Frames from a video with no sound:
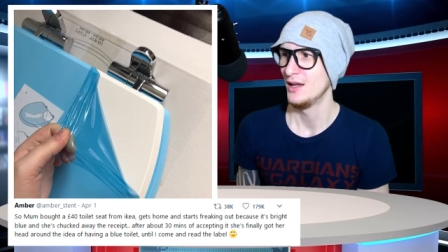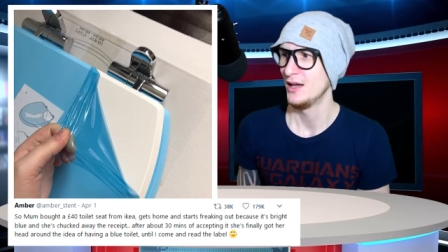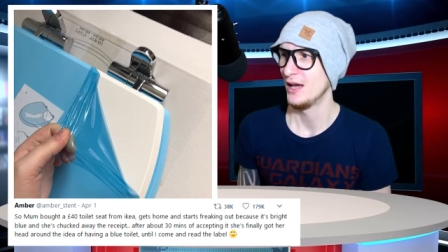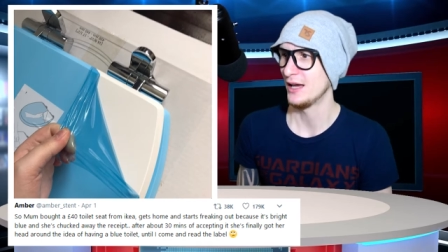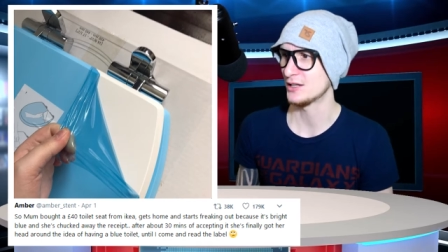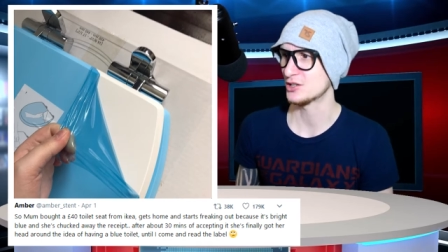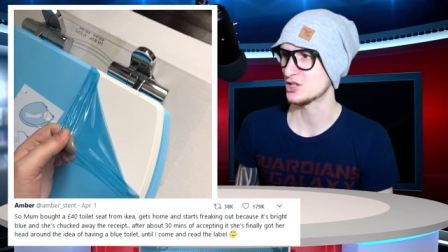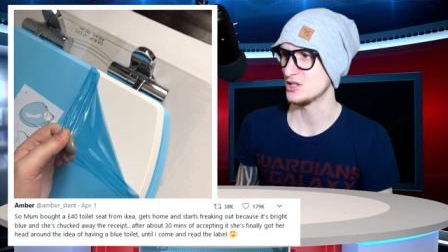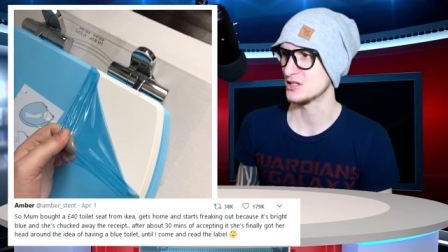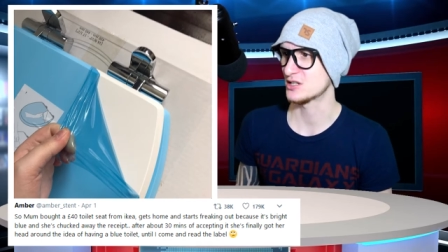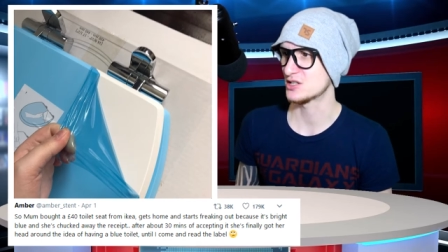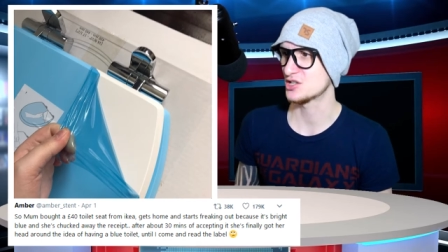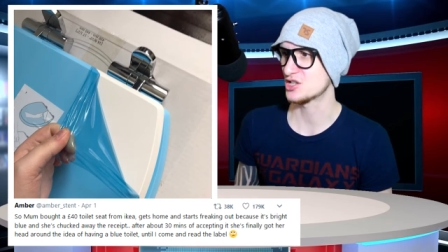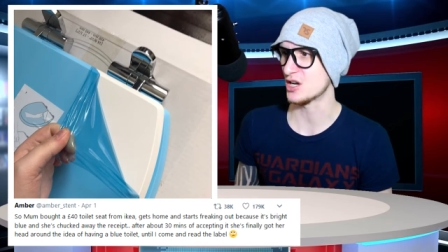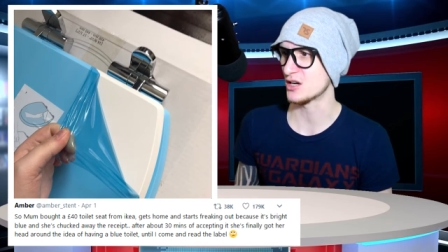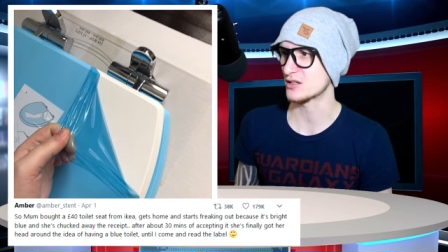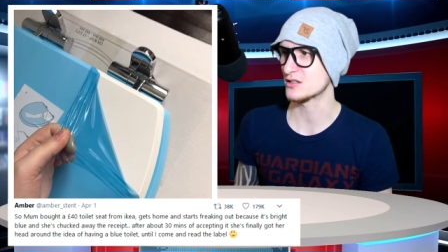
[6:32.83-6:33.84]
And she's
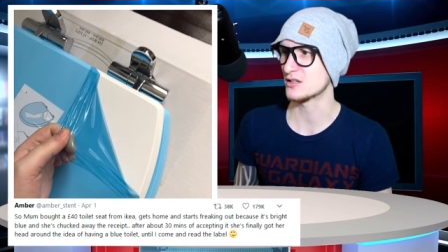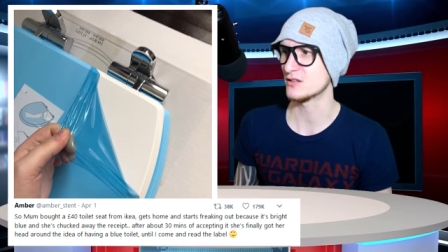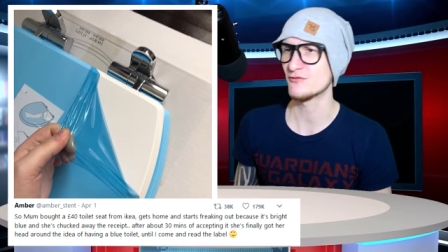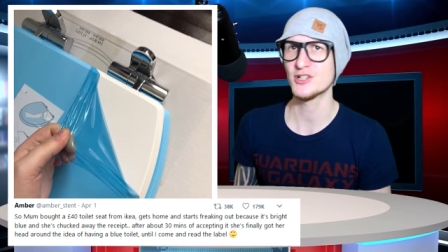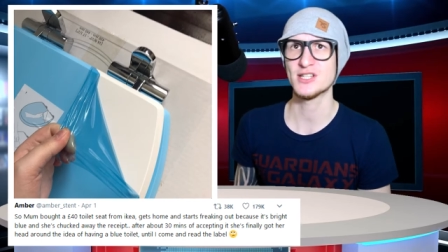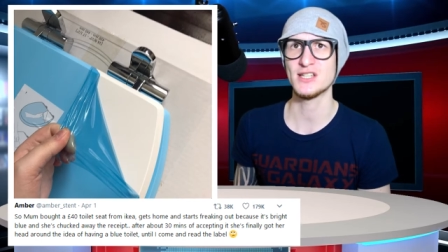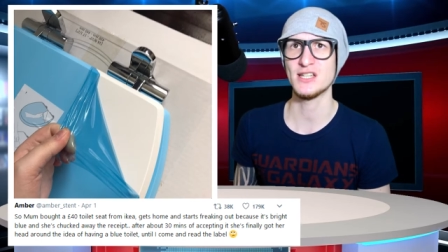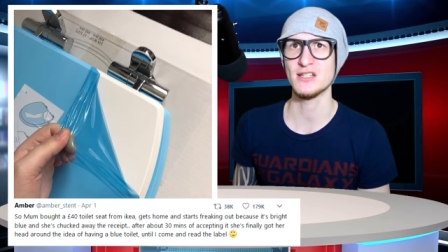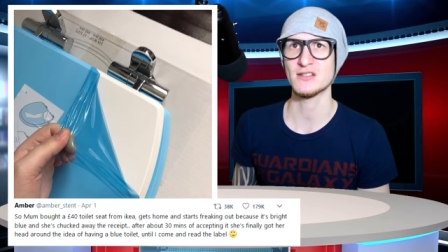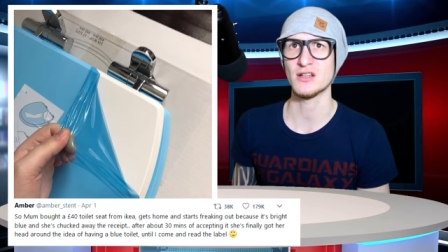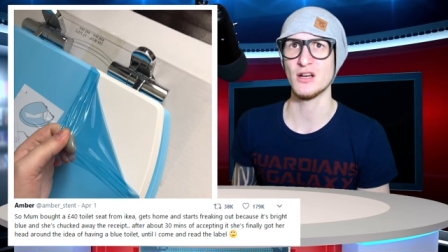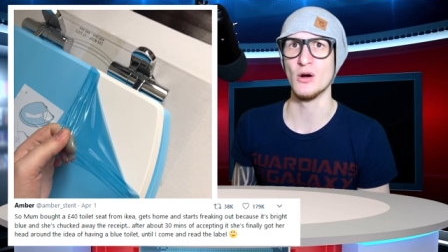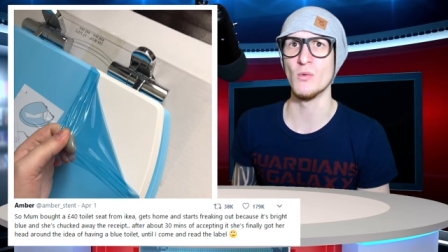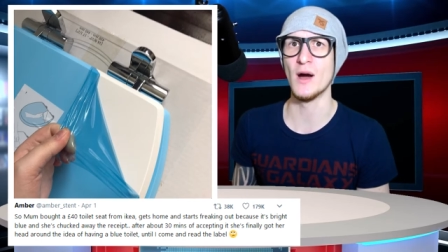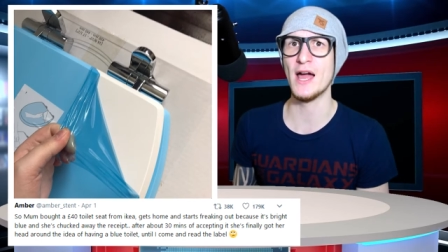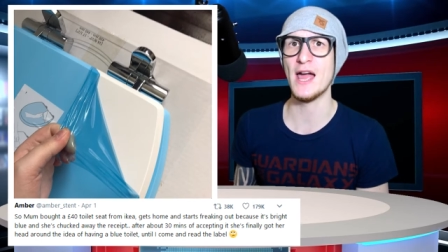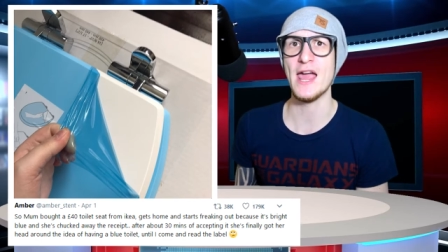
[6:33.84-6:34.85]
chucked the receipt
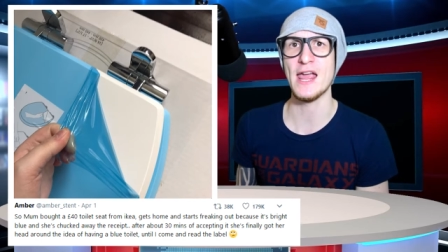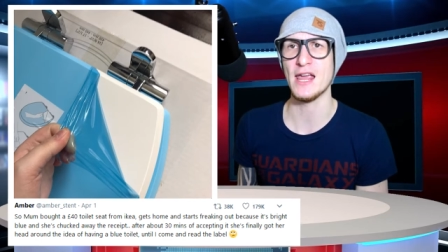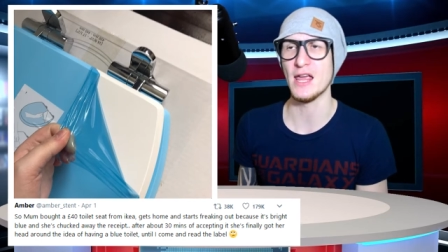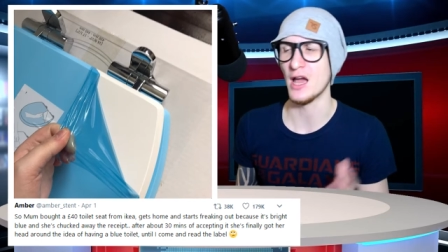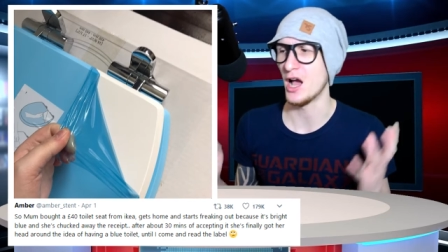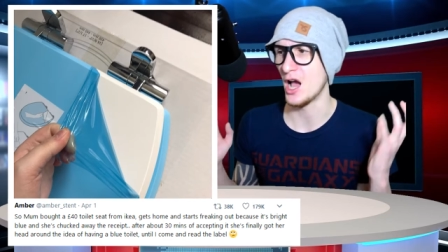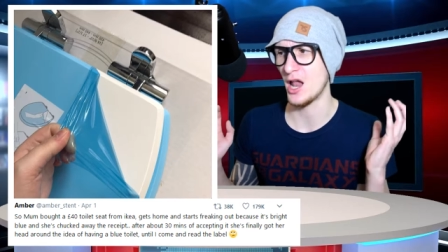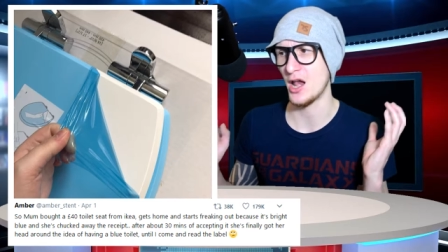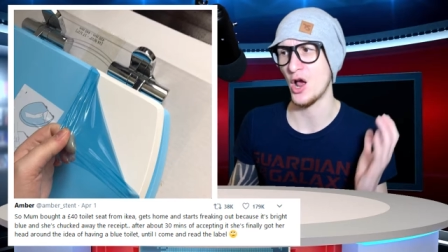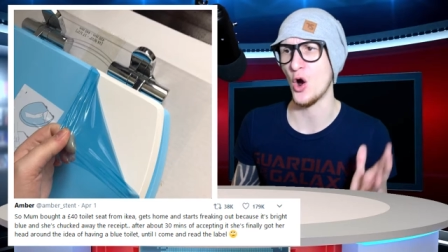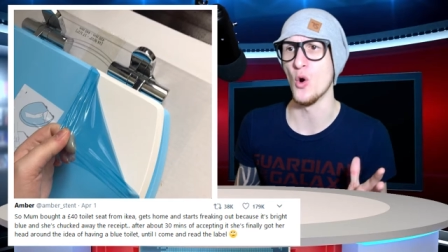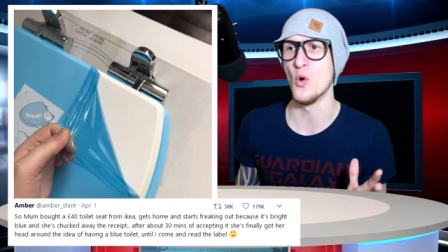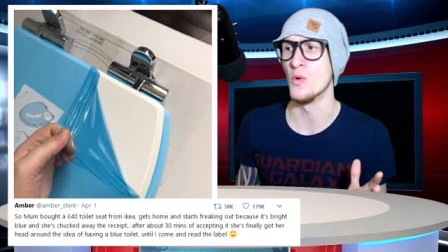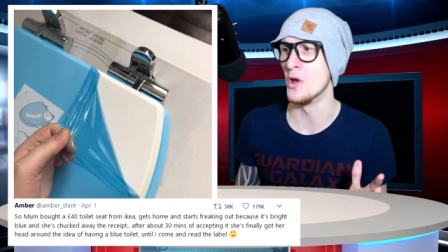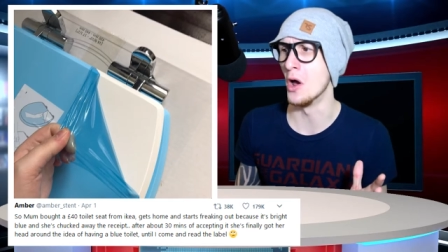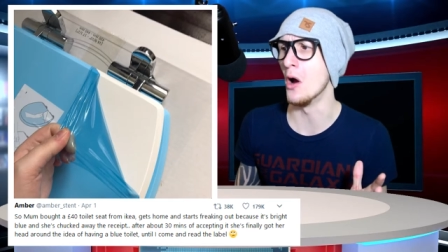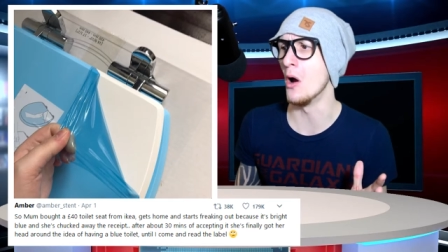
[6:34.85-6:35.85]
away.
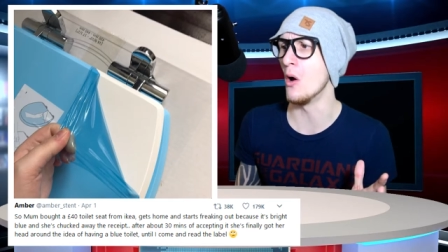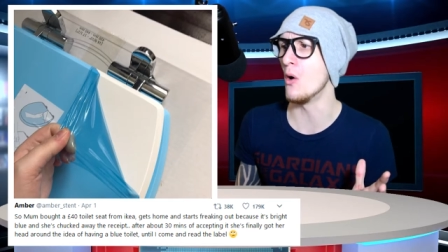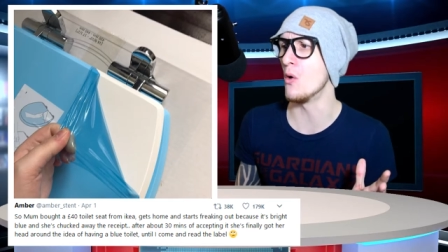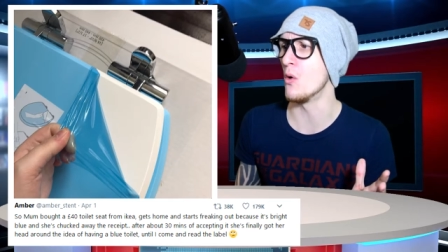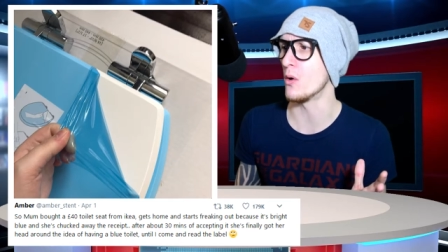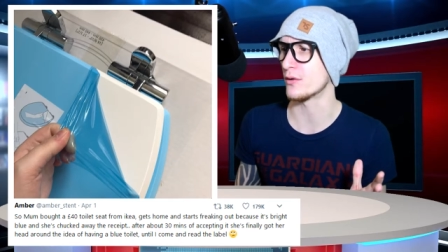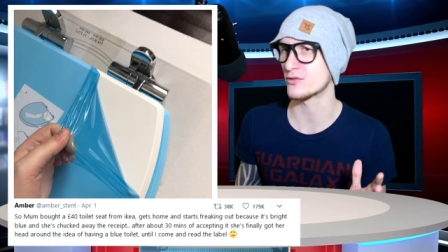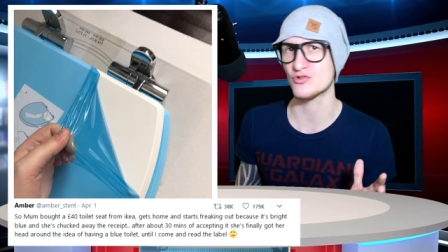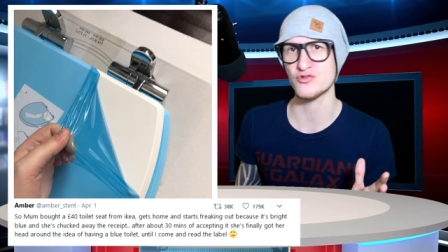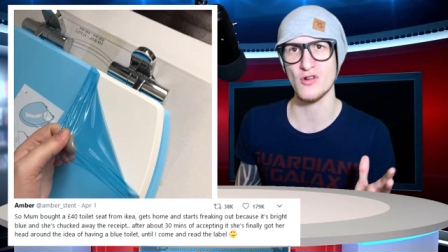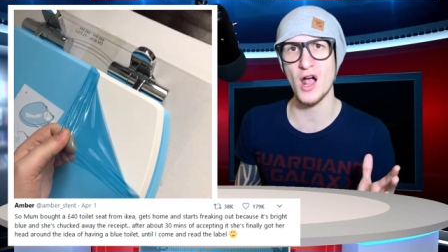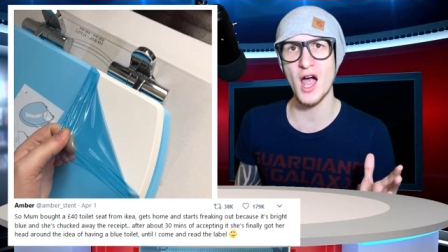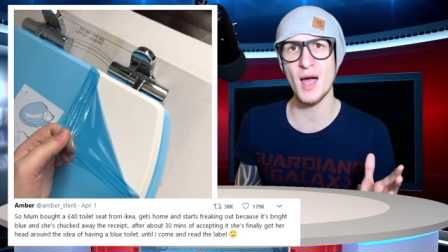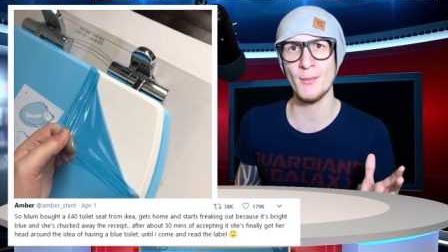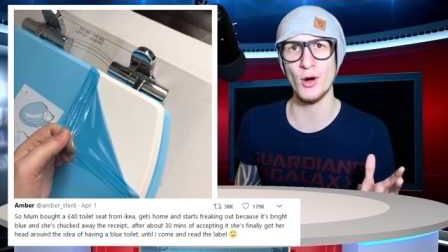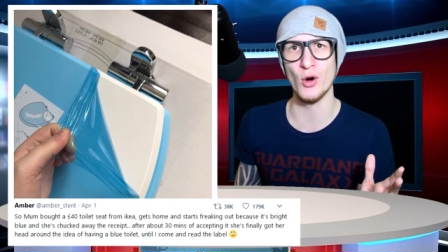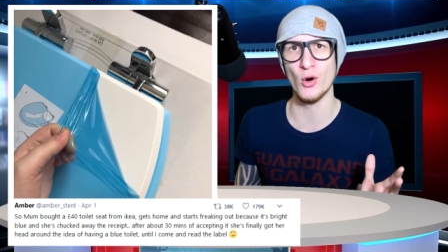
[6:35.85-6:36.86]
Oh no,
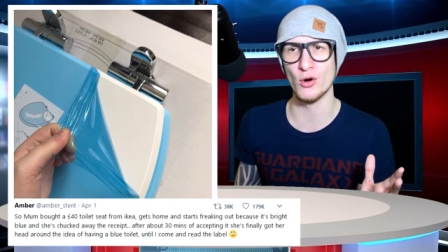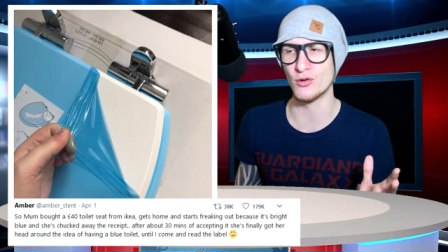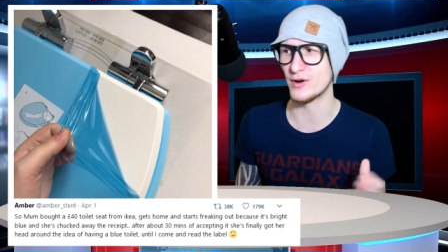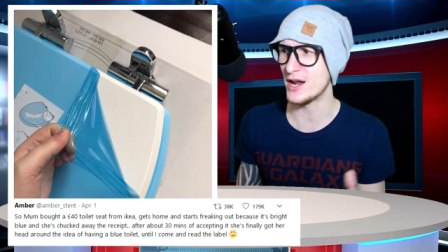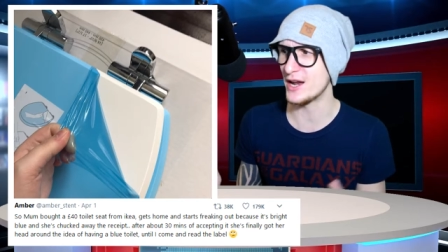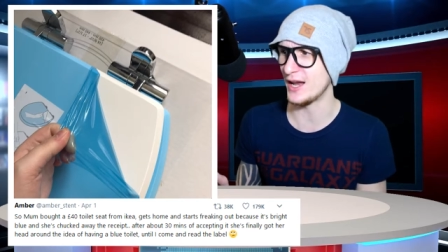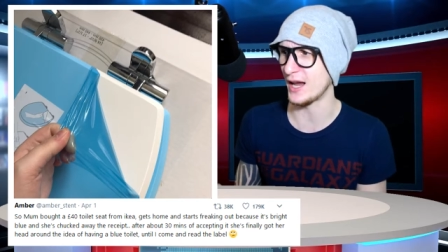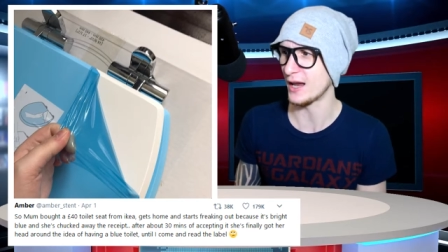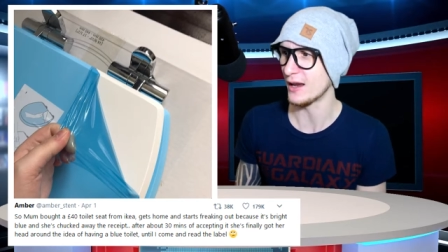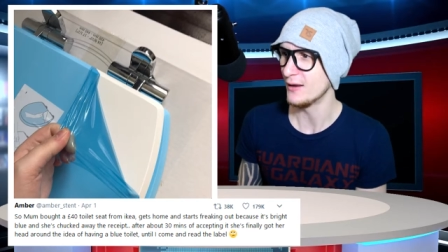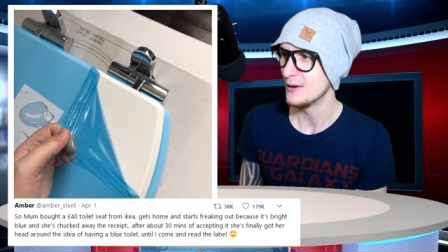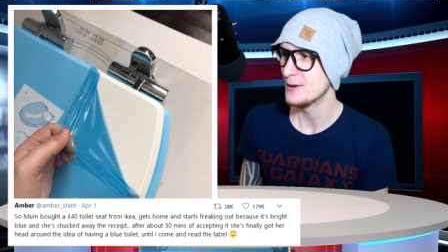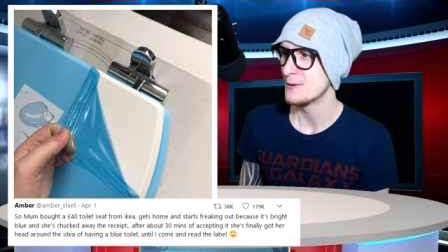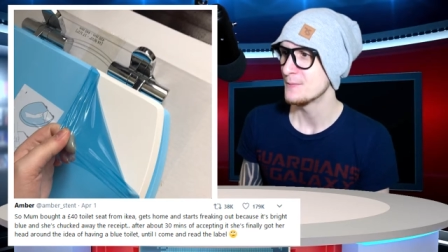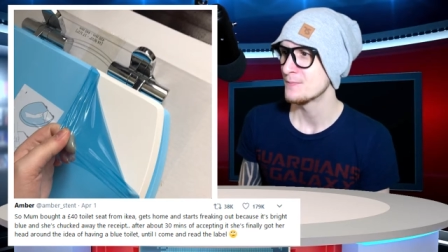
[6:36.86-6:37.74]
drama already.